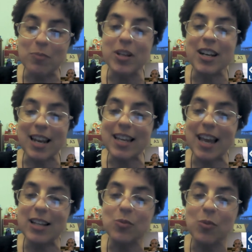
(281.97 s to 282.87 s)
But in any
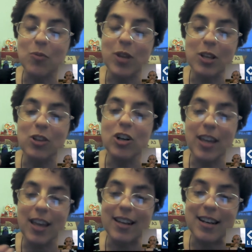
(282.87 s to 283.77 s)
case, when we look
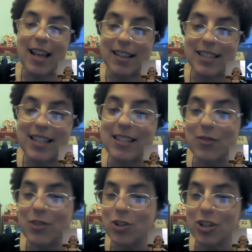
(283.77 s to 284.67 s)
at analyses of
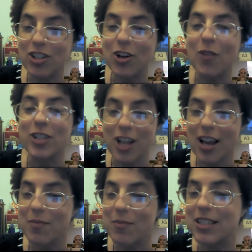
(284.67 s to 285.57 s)
attrition over
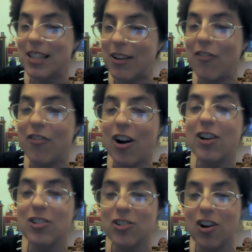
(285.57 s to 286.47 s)
time, we see a far
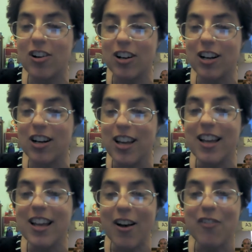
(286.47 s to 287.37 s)
stronger
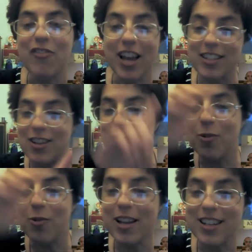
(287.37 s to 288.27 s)
effect of
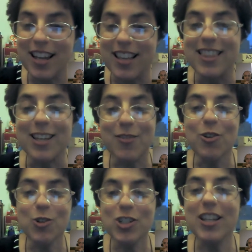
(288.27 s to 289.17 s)
what the
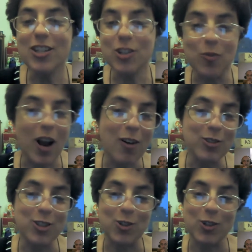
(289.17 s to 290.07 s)
confusion that's around
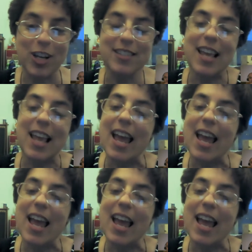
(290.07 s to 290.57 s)
students.